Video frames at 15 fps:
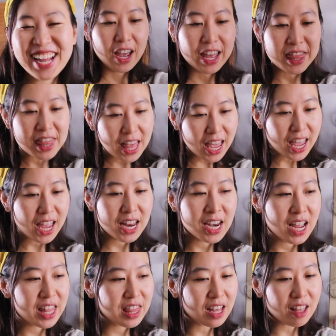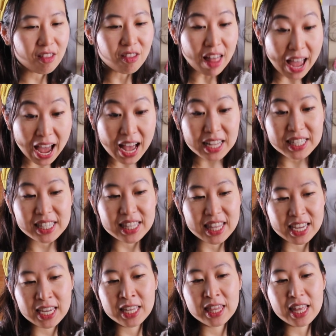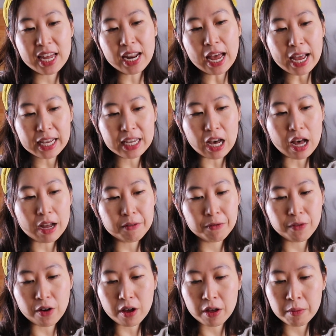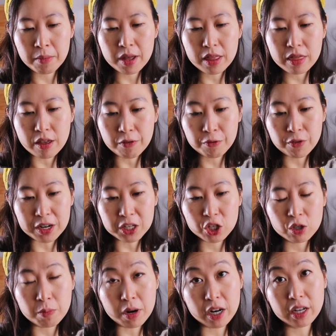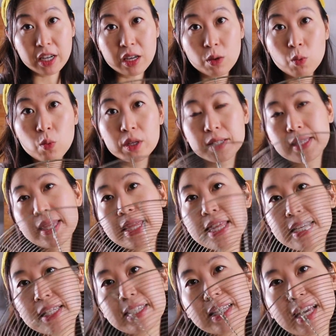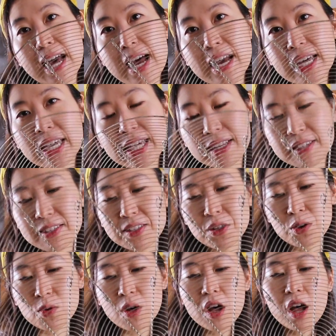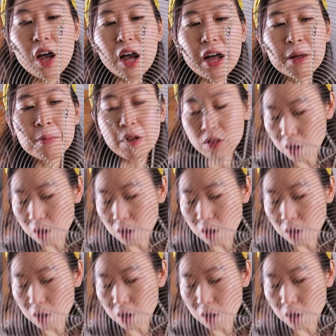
And then the last thing that I got from the French market was this guy. So a